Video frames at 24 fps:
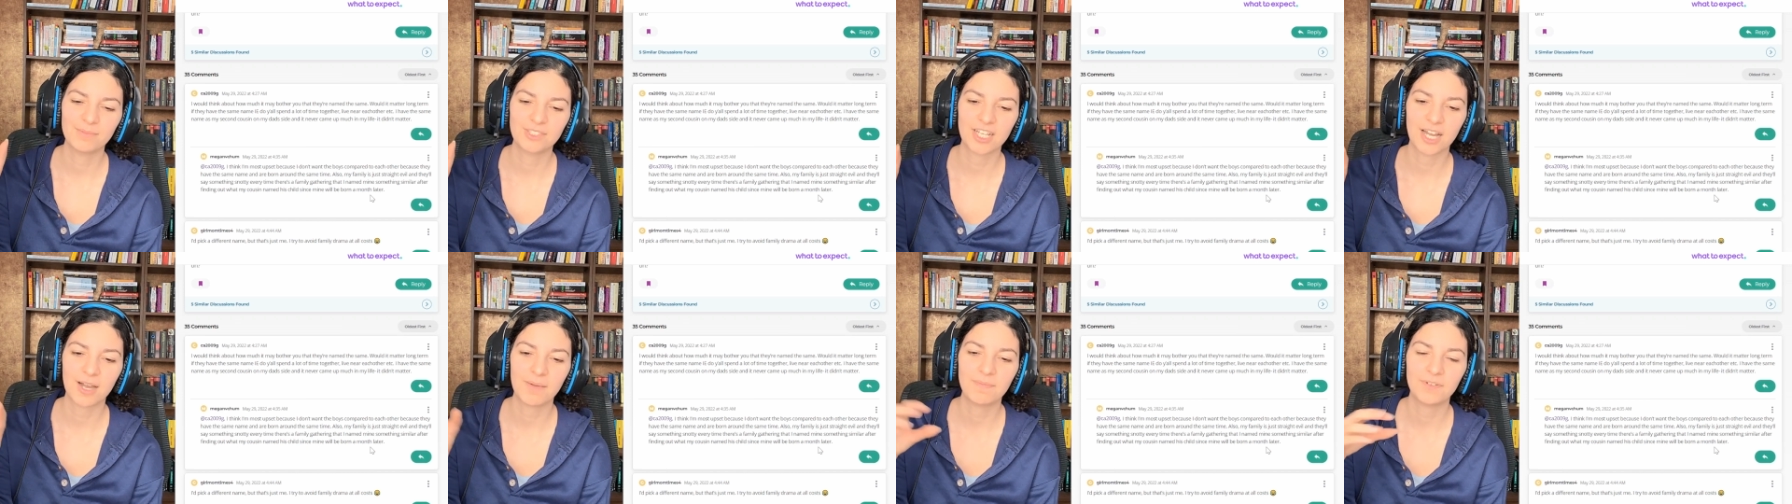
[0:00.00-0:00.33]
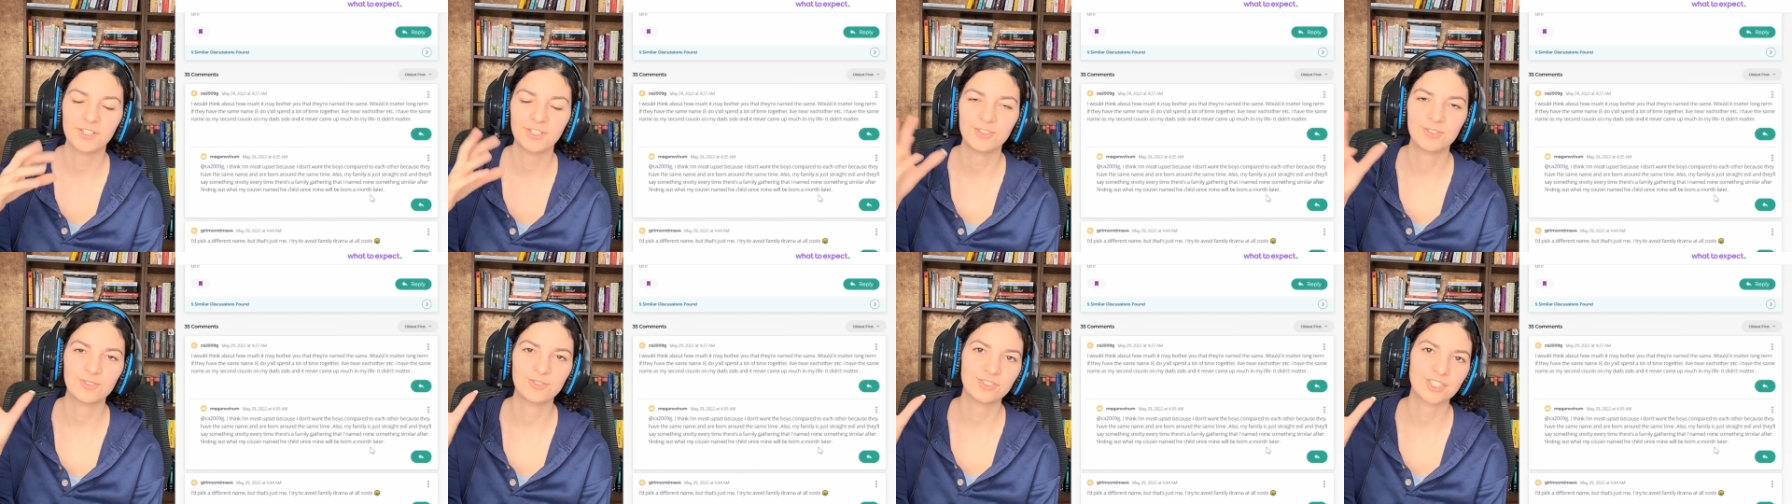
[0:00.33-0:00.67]
up
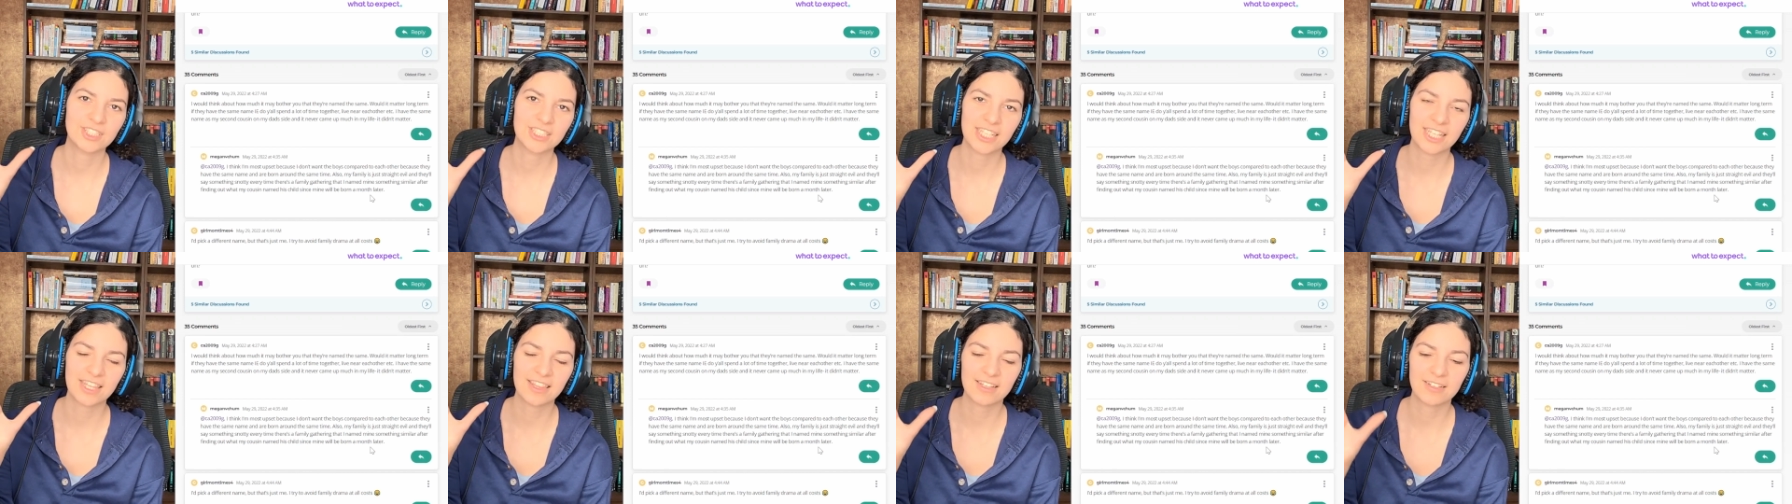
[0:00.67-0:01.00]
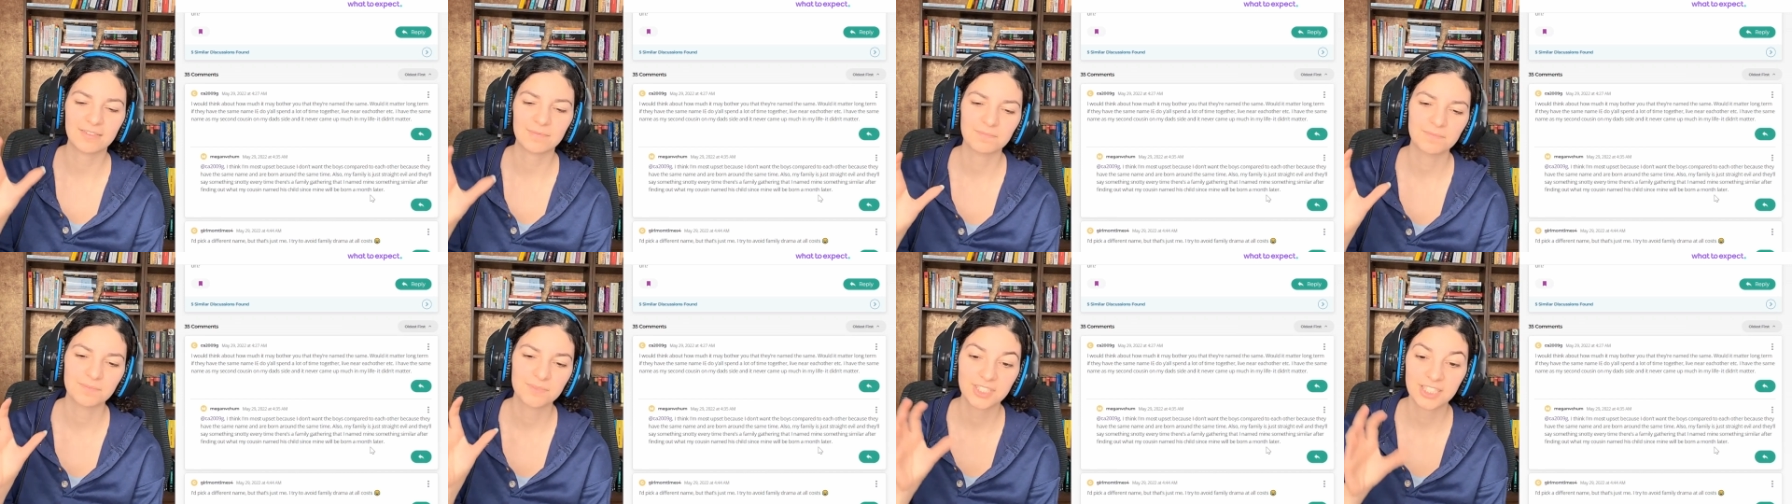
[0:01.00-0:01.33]
and you see
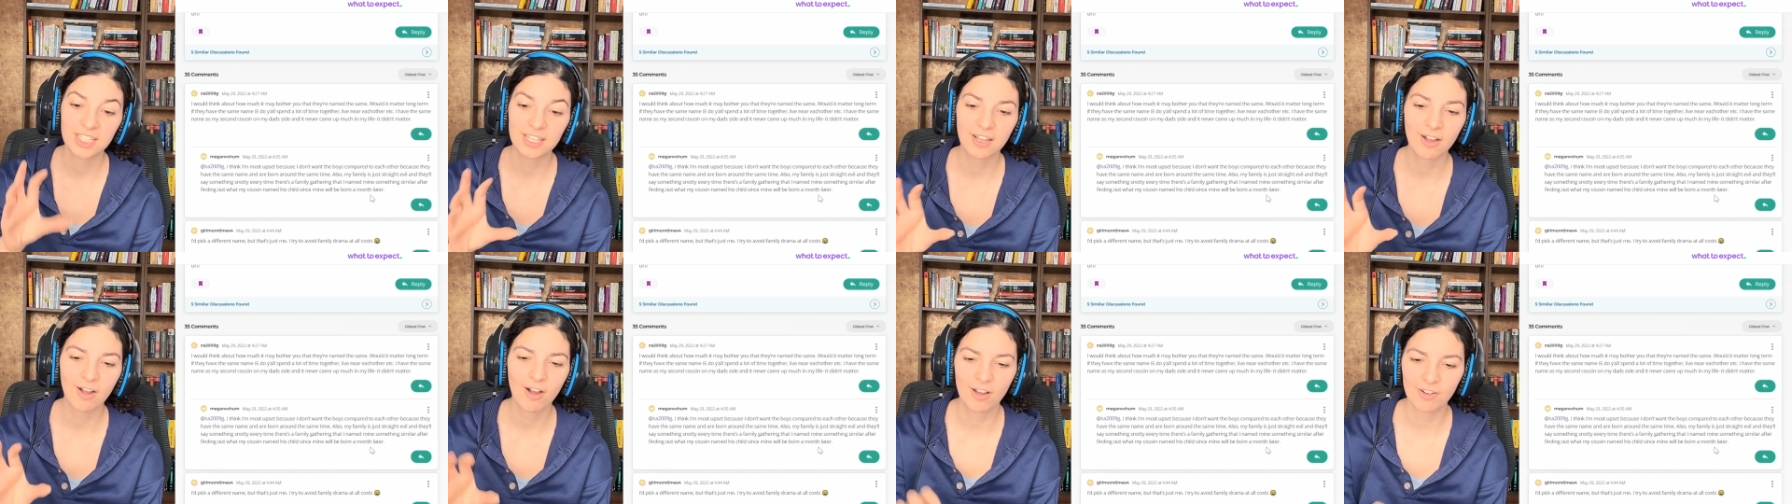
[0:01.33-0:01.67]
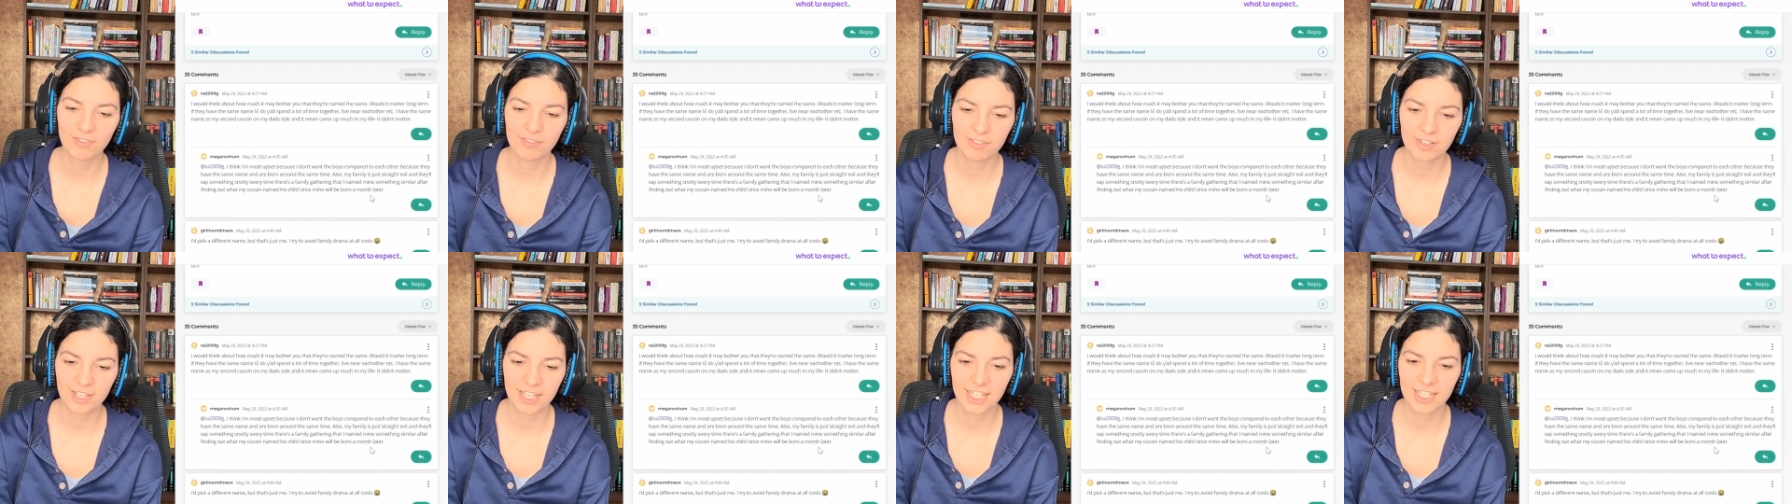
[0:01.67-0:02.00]
the
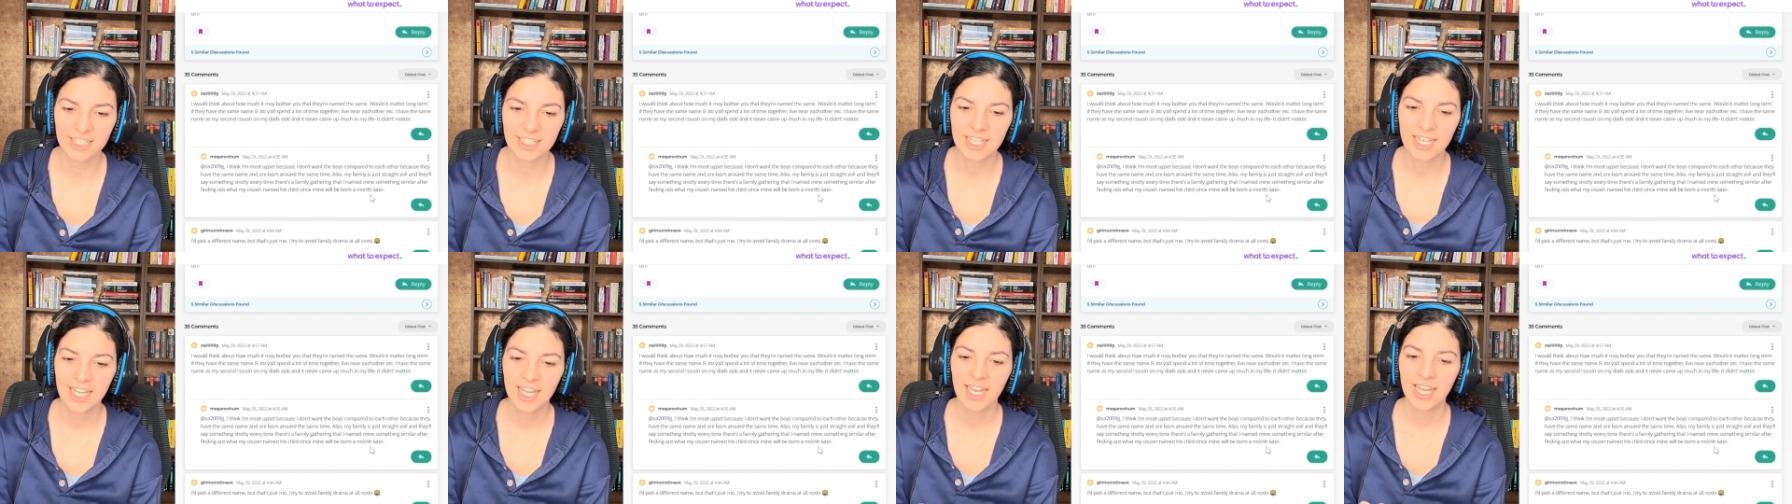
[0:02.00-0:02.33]
conflict.